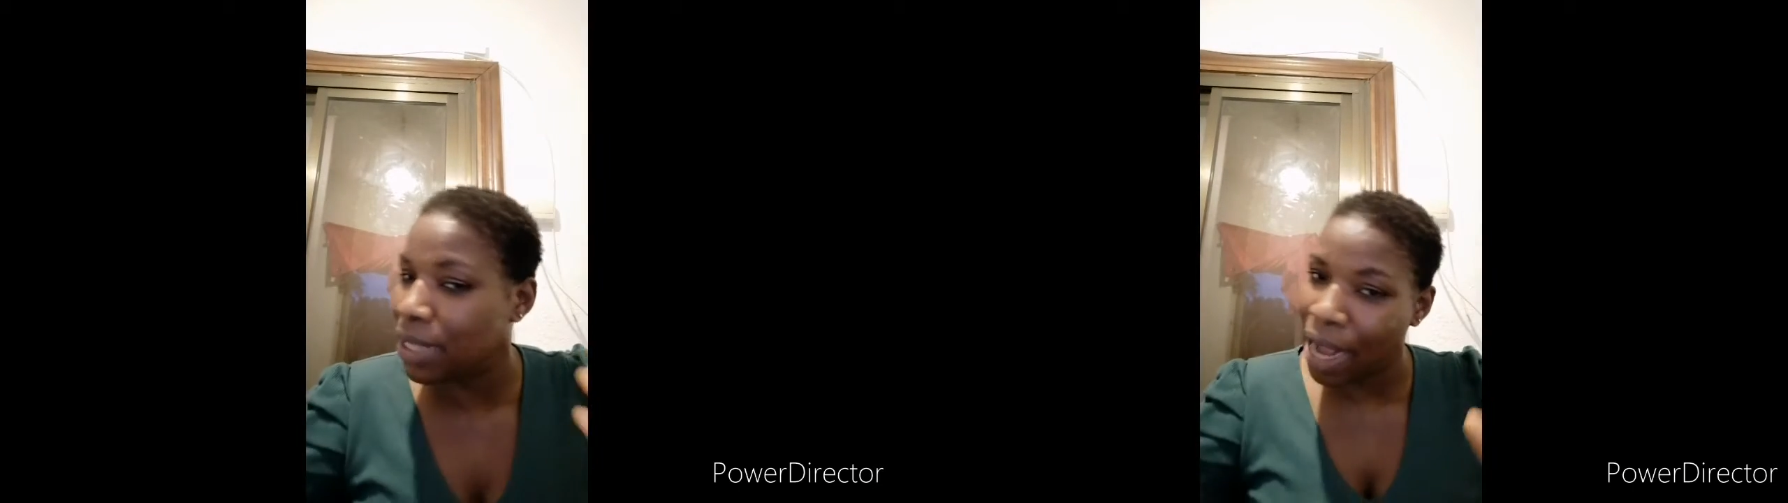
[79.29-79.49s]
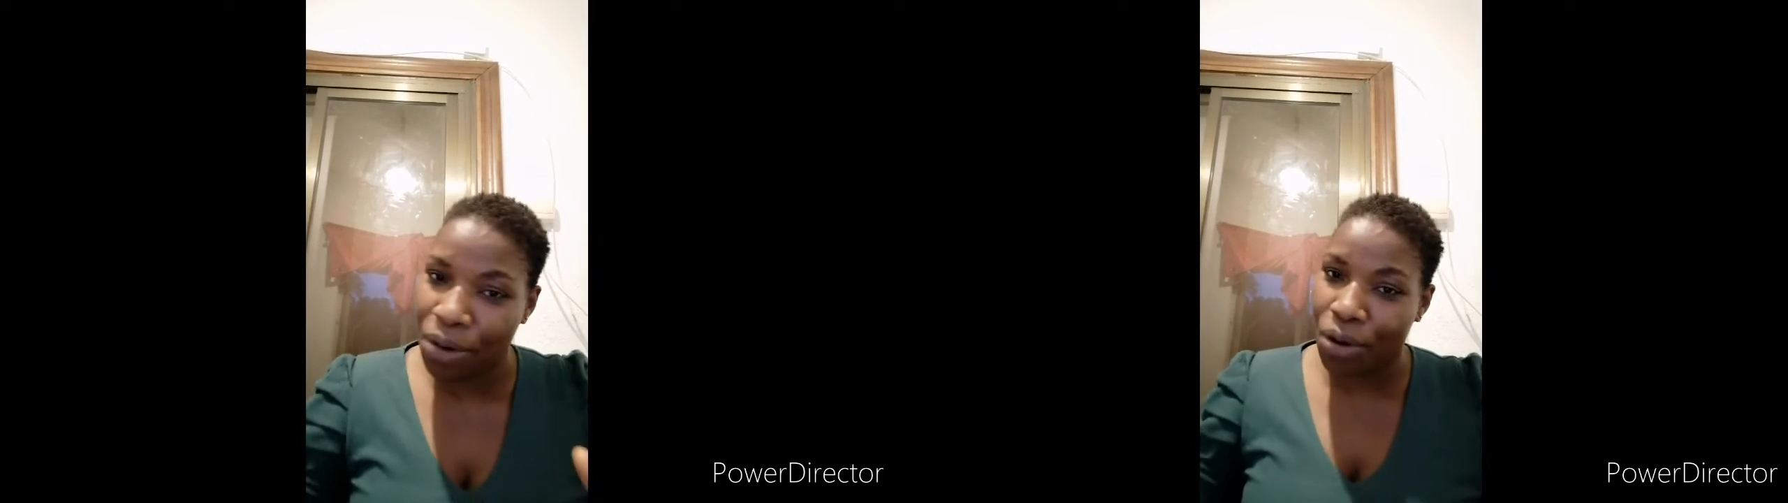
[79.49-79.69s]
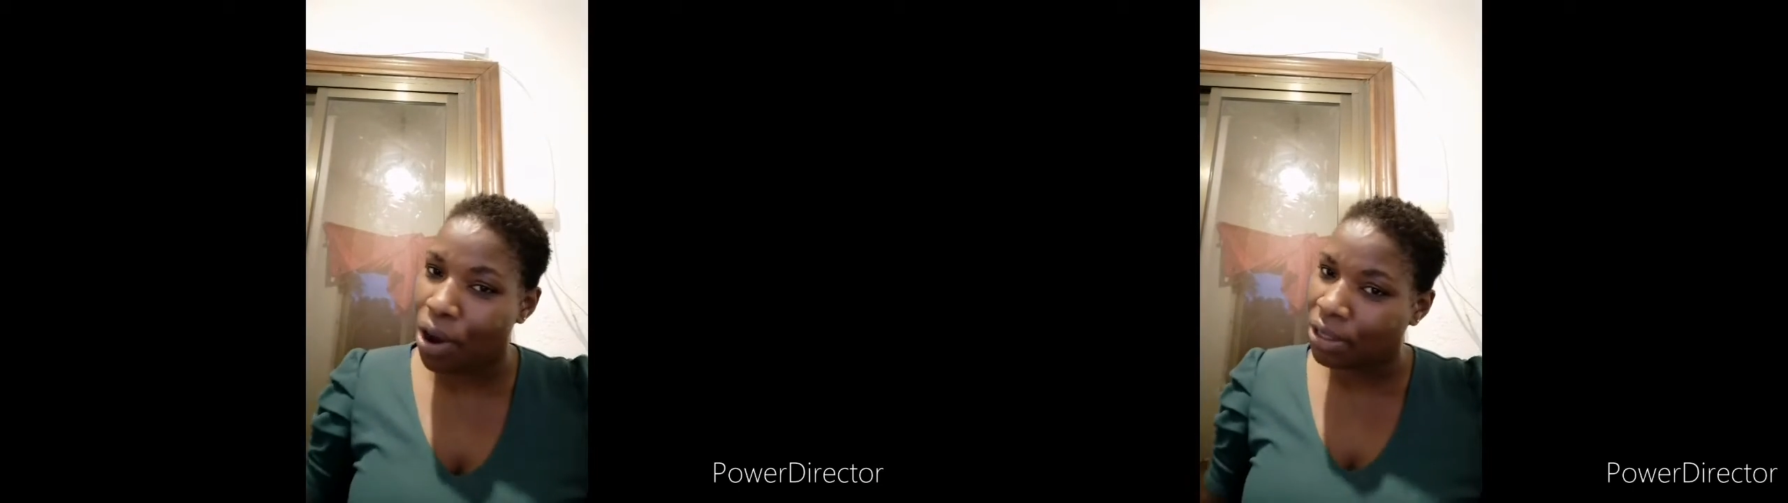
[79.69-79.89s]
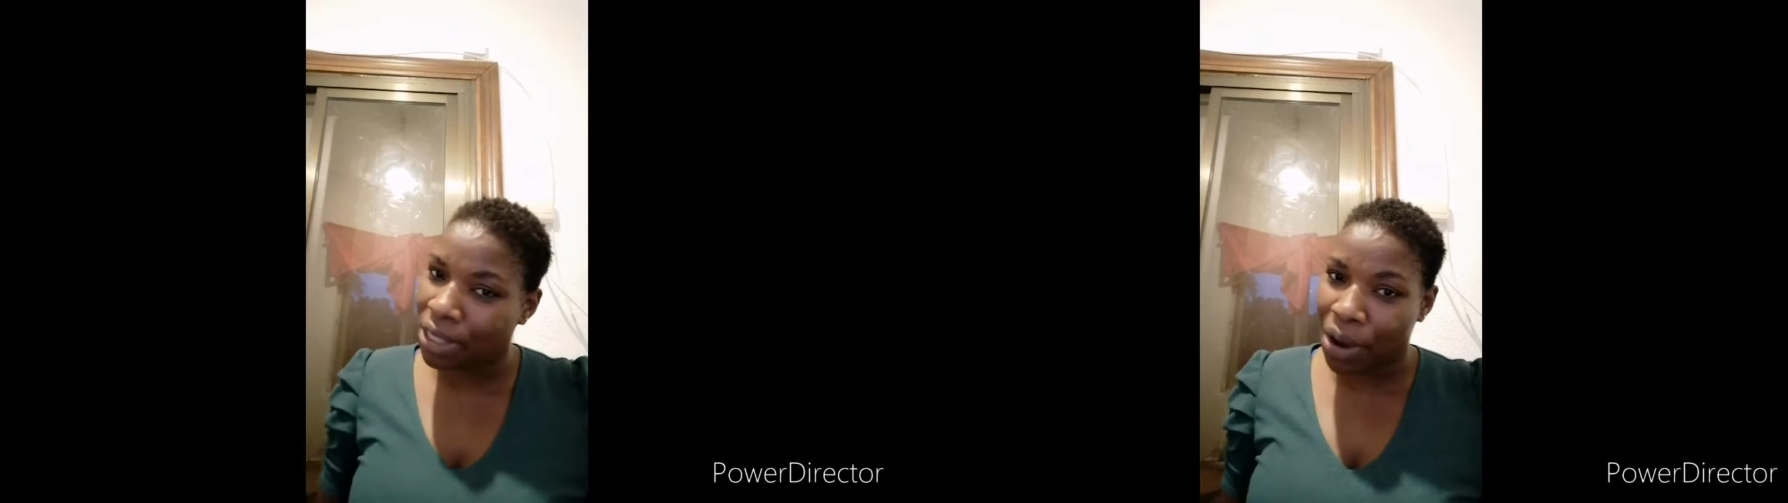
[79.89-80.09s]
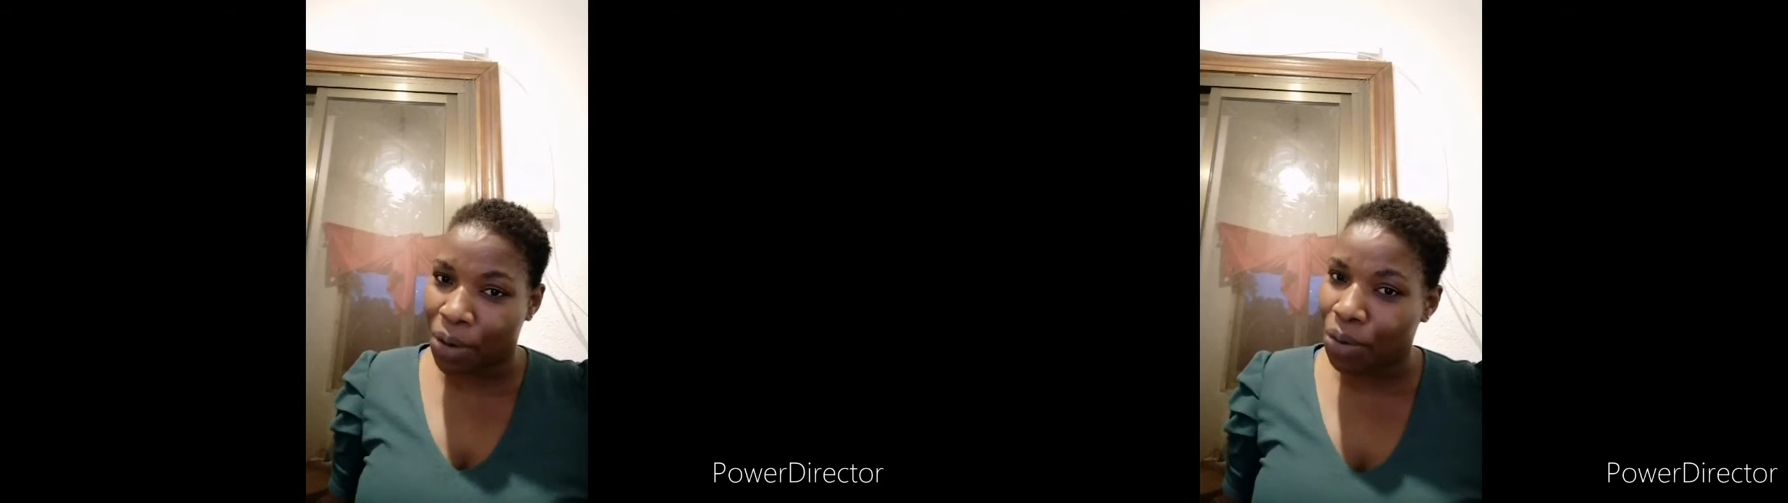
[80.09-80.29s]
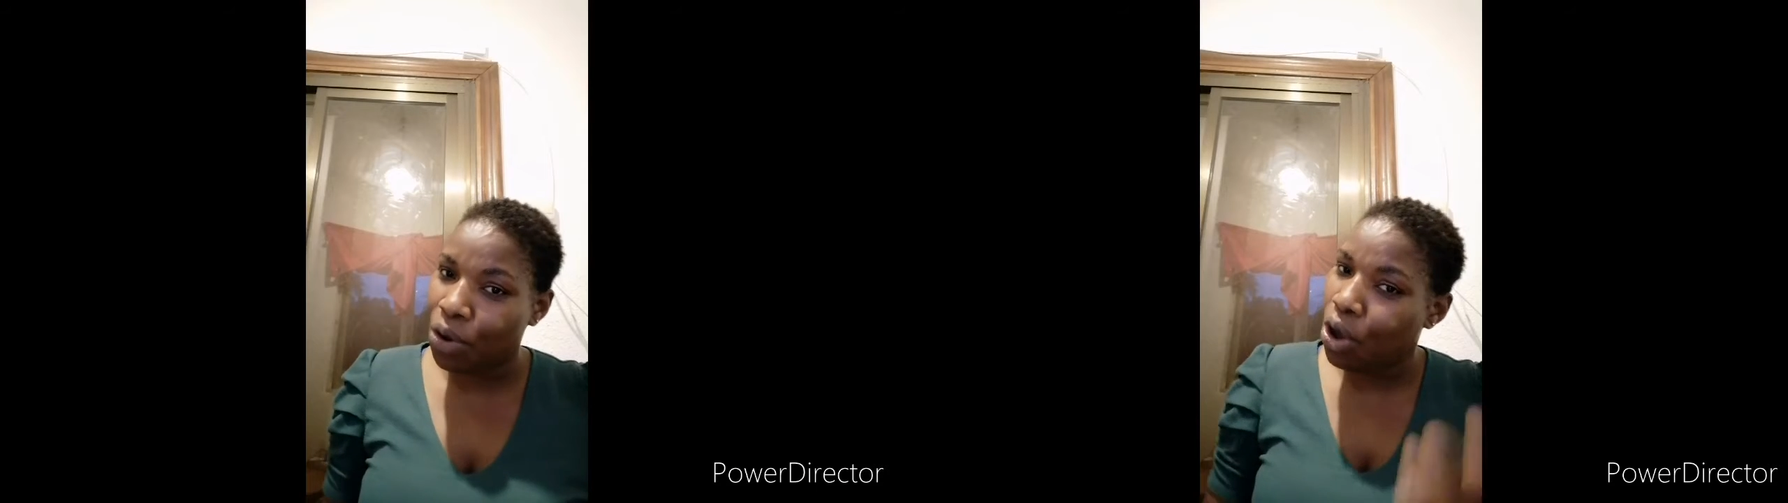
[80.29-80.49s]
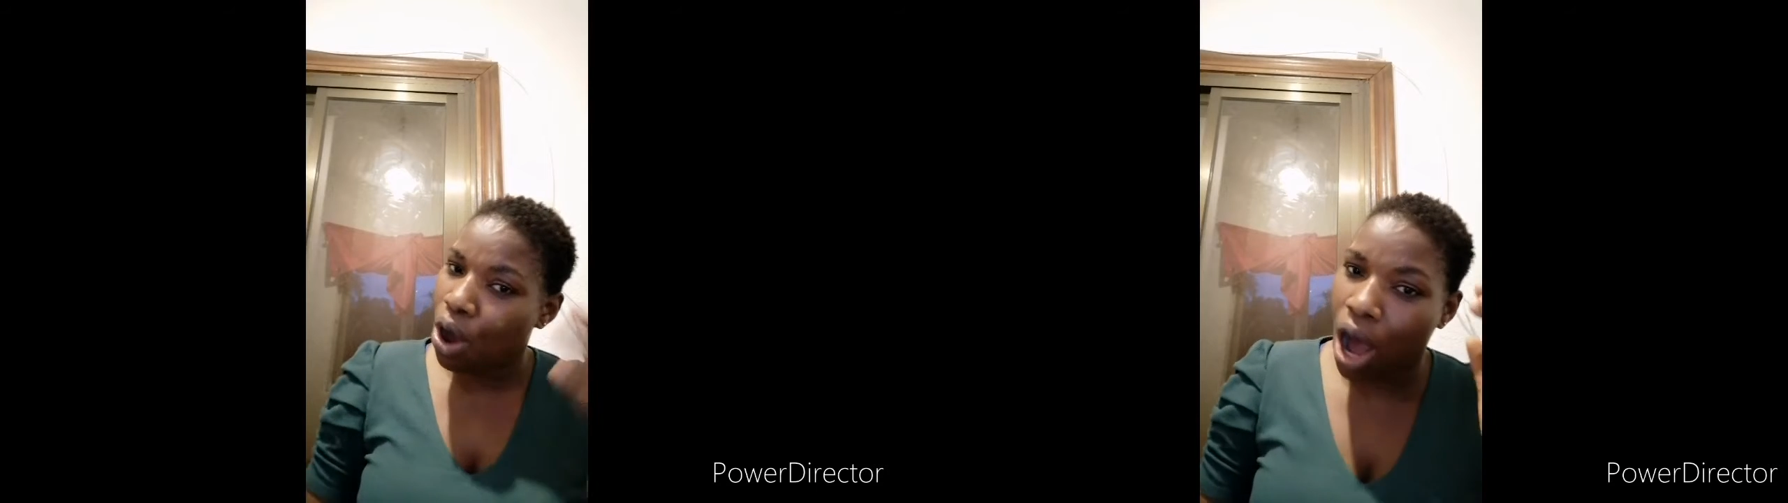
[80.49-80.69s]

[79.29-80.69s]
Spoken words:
what I go call them.